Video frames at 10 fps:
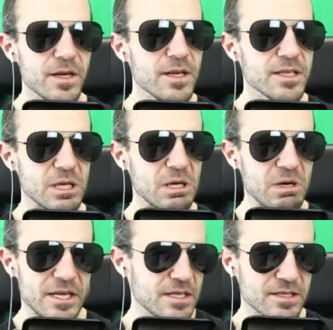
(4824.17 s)
So
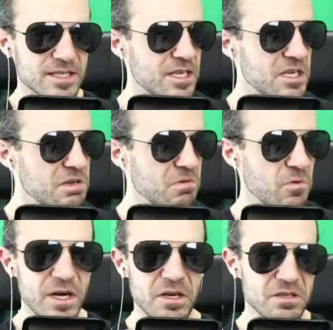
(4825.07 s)
I didn't see
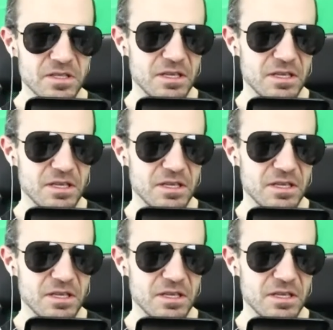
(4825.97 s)
why not,